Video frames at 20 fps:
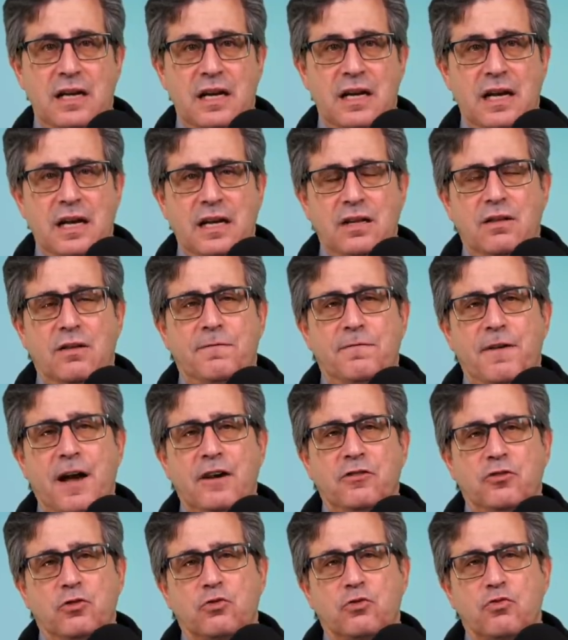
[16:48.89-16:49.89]
in the
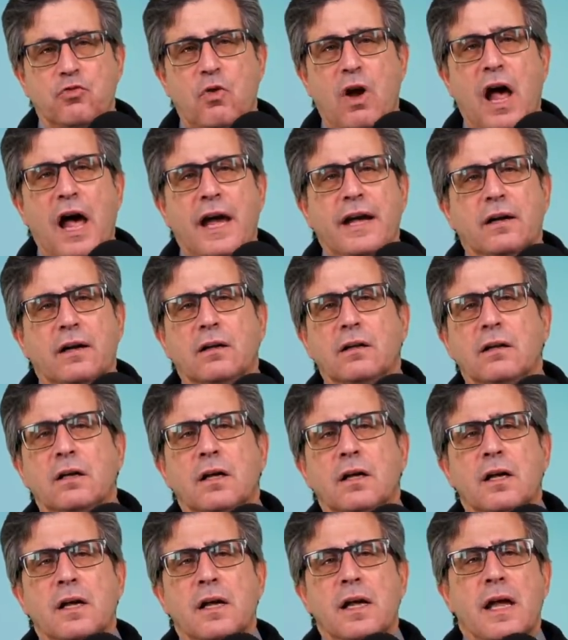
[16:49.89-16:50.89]
Pfizer trial,
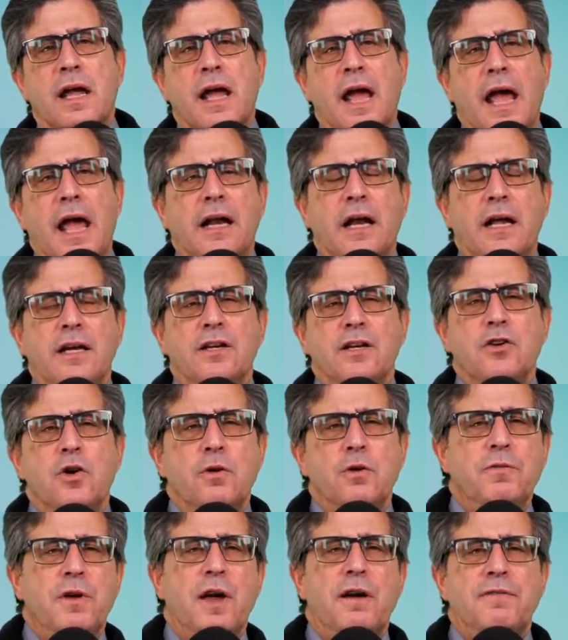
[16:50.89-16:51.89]
and I didn't know
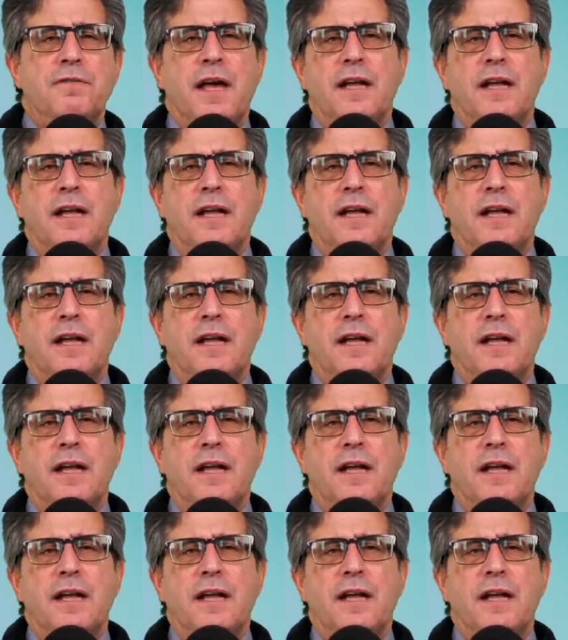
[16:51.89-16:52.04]
if you have